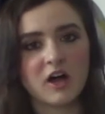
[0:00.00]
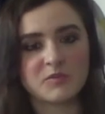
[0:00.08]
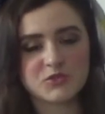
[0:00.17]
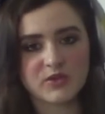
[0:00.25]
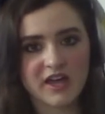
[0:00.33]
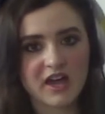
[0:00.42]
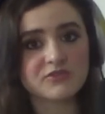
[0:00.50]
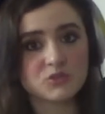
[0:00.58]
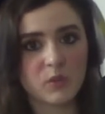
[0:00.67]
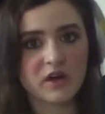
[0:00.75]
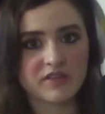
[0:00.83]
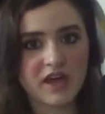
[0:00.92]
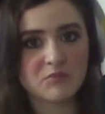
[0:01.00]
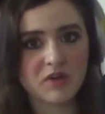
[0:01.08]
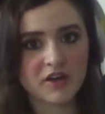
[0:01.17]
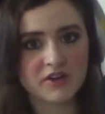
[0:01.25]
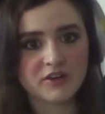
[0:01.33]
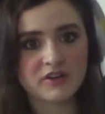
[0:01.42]
So I have to wear that
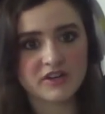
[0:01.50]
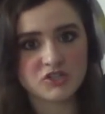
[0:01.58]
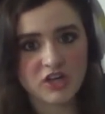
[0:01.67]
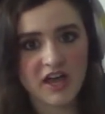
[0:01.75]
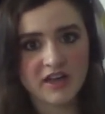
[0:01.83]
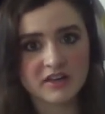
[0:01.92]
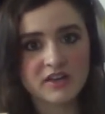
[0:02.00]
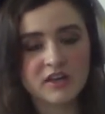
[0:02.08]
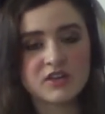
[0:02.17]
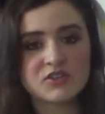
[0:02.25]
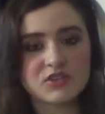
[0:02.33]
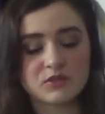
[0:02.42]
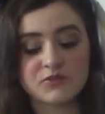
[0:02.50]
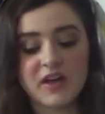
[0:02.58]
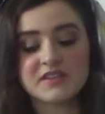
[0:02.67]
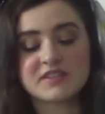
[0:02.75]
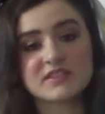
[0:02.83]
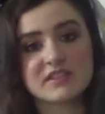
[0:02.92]
monitor to check. So if
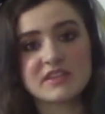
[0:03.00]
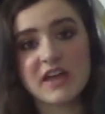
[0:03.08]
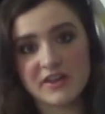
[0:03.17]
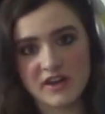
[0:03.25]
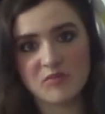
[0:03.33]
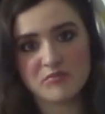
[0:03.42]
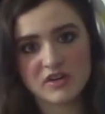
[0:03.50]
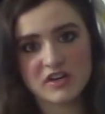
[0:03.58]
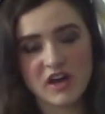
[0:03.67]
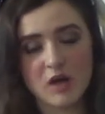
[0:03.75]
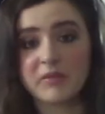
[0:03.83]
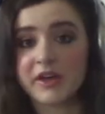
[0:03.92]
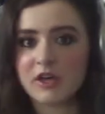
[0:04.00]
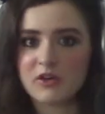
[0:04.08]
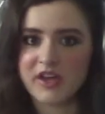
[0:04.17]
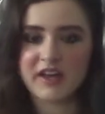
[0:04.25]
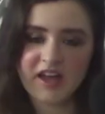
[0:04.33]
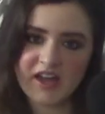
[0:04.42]
I see that number, I'm like,
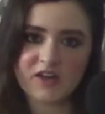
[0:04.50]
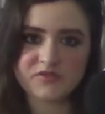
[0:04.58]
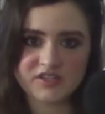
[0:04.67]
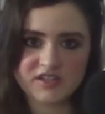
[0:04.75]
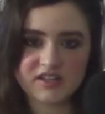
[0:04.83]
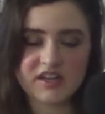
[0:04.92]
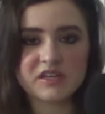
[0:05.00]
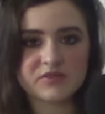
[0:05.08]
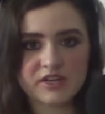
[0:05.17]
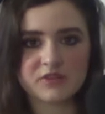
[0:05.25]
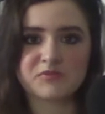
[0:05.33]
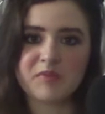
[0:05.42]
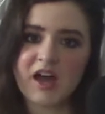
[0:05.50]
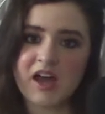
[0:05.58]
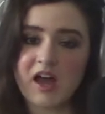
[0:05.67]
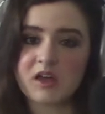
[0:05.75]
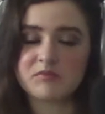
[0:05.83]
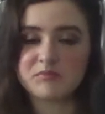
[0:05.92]
okay, I have to, even if
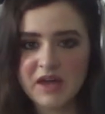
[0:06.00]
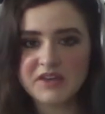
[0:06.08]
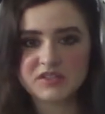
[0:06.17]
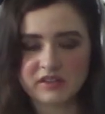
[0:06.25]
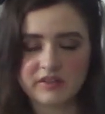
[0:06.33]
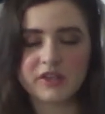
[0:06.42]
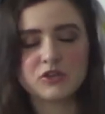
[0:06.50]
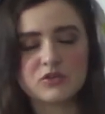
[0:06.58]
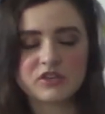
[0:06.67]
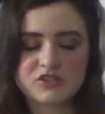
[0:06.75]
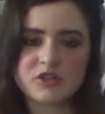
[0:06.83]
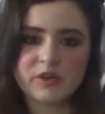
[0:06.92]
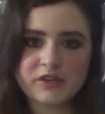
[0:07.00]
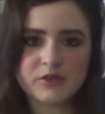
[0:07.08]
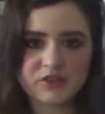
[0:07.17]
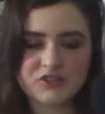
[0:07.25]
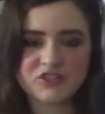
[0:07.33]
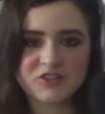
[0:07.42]
I'm mentally like, you can do
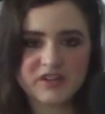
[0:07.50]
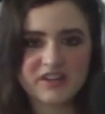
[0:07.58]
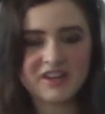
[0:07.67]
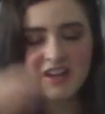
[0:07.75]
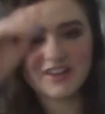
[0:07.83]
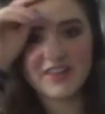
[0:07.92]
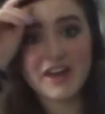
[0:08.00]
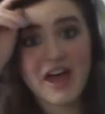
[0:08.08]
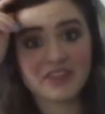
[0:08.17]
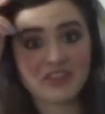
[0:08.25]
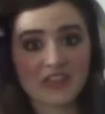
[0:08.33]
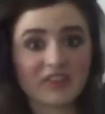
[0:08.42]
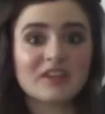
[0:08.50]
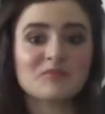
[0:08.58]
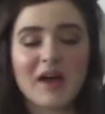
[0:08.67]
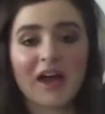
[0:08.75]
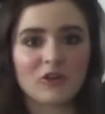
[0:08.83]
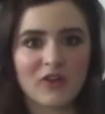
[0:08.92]
it. And that athlete
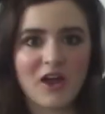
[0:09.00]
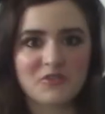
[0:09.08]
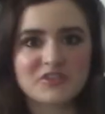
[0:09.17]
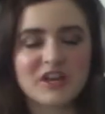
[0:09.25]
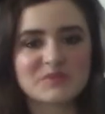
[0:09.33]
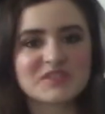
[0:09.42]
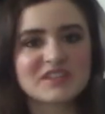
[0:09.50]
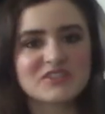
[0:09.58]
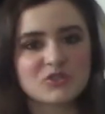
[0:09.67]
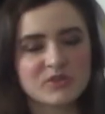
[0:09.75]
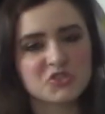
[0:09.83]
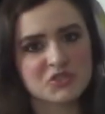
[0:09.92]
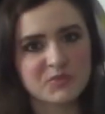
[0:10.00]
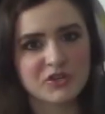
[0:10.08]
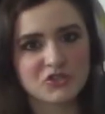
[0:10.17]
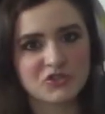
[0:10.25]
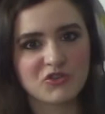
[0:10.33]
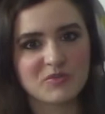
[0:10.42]
background comes into it, just
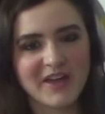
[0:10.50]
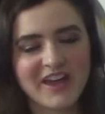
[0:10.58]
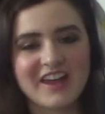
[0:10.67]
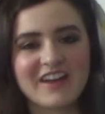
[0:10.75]
push through the pain.